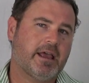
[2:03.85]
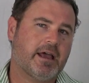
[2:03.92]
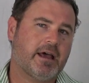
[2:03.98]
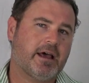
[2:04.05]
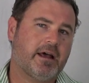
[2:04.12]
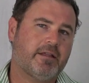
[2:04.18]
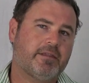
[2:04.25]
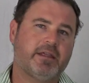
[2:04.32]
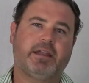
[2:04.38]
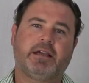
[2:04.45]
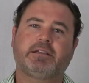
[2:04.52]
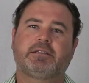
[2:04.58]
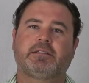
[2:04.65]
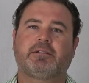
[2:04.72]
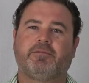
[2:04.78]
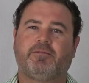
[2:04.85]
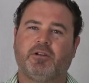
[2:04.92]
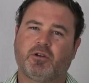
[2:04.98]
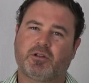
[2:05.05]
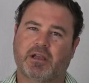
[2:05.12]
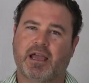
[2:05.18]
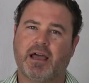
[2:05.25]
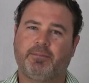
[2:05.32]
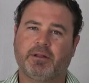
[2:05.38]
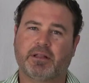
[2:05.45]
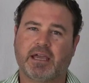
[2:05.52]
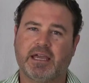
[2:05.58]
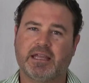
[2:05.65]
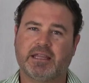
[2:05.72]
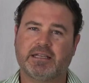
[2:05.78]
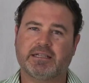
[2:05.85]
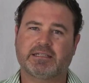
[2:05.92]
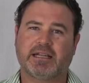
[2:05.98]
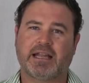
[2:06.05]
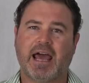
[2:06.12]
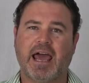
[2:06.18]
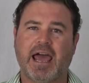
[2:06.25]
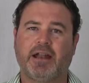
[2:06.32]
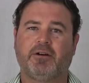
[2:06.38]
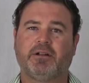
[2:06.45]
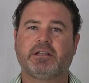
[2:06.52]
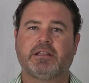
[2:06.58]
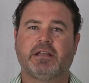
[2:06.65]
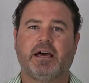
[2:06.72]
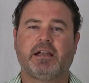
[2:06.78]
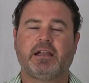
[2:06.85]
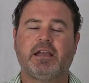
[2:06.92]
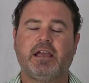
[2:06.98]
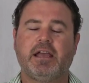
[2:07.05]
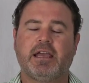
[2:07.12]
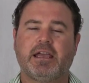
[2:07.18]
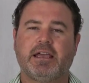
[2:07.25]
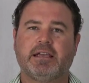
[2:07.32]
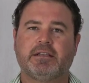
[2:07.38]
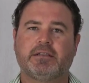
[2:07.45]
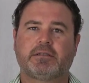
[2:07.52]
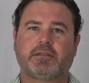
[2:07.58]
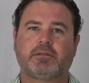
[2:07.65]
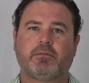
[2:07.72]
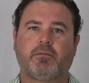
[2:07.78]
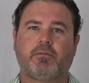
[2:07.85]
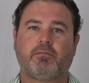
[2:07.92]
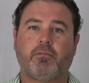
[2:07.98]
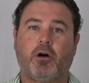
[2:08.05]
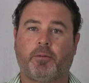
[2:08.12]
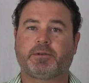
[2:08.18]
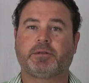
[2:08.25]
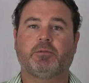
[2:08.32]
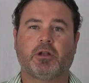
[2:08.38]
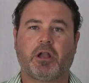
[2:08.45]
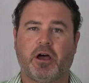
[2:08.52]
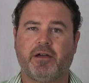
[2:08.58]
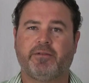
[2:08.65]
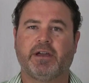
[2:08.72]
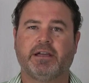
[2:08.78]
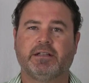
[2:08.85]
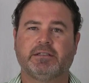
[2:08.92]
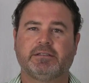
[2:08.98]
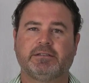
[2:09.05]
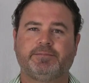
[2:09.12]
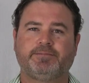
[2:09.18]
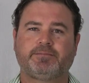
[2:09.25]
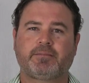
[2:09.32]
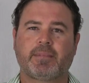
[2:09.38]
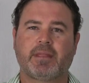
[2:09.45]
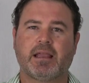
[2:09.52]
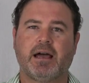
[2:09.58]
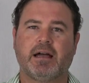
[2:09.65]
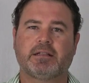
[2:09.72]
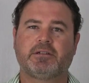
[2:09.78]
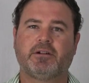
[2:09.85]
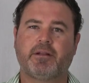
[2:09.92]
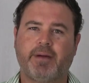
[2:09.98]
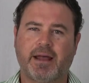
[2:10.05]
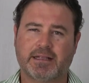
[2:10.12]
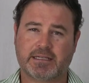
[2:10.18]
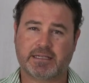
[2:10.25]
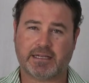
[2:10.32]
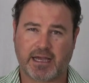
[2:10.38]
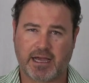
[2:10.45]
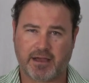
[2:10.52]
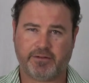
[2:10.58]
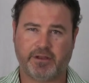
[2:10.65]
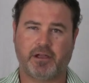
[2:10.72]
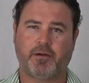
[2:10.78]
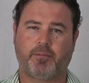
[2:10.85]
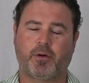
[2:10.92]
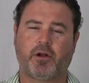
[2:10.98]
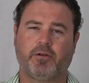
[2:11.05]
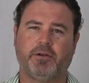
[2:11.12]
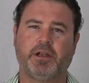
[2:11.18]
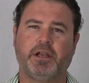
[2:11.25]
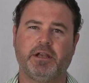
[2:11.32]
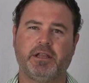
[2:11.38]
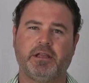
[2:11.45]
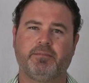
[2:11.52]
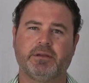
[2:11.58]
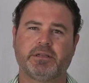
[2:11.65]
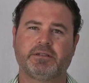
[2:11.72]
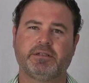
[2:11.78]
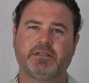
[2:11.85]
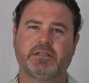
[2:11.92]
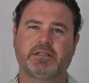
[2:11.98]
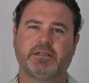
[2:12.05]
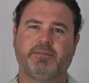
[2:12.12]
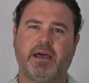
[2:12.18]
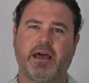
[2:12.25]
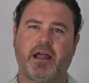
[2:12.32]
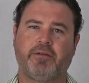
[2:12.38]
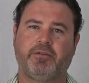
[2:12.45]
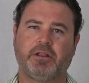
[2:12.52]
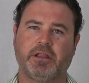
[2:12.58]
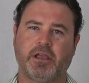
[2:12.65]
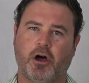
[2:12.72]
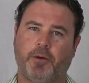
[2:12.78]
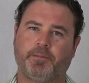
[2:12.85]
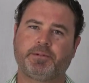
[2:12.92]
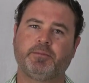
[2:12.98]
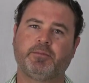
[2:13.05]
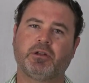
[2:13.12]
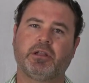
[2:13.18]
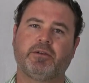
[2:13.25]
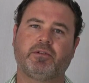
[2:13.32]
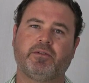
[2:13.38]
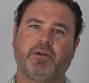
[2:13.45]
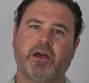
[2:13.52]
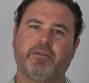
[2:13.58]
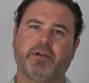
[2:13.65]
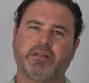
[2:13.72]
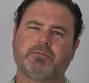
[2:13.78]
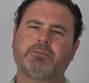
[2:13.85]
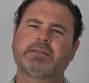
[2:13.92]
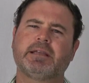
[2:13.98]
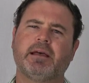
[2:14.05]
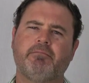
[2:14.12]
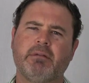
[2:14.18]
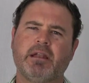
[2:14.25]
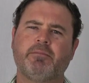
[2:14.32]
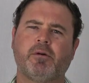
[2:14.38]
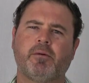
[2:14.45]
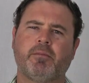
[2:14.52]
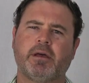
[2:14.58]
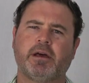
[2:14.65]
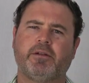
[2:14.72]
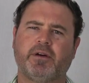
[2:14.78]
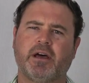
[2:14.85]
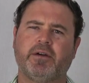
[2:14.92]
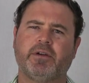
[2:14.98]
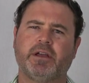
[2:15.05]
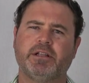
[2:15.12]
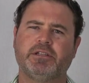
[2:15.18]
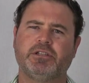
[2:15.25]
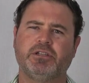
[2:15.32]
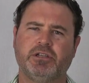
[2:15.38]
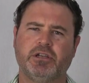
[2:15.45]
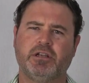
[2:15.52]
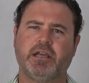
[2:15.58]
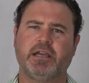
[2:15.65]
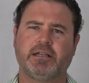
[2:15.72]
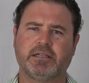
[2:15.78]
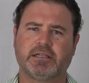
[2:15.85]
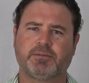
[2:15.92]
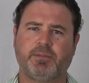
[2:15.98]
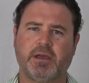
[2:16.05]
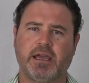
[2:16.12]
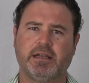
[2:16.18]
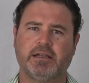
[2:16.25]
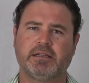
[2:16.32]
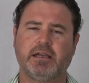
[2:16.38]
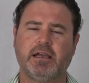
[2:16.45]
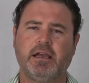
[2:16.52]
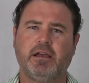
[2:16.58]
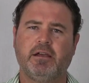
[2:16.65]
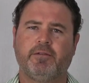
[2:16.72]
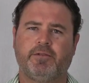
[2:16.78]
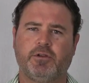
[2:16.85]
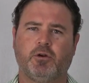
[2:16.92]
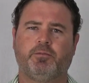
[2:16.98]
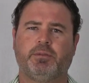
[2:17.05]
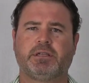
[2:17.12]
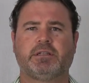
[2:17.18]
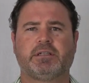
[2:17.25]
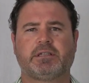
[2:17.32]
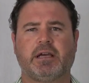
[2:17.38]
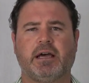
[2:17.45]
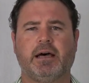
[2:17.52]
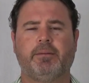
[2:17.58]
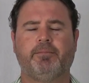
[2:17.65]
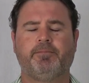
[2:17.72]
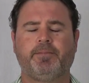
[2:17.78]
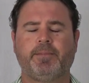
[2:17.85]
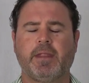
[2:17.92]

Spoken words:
The next, if we look at a couple of key things to add on to that, is optimal overheads. It's not about starving a profit into your business, it's about having the optimal level of overheads. What's that minimum amount of overheads you need to spend for your business to hum?